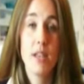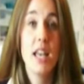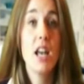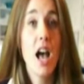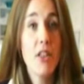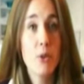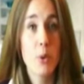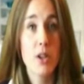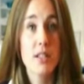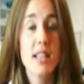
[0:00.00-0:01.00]
In other
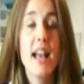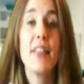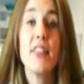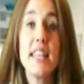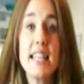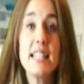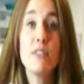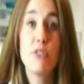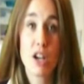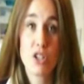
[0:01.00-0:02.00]
words,
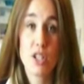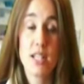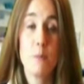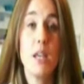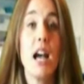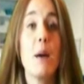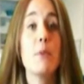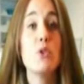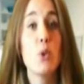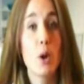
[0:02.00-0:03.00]
these functions
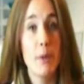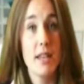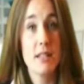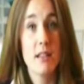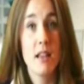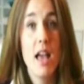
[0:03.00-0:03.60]
become dormant.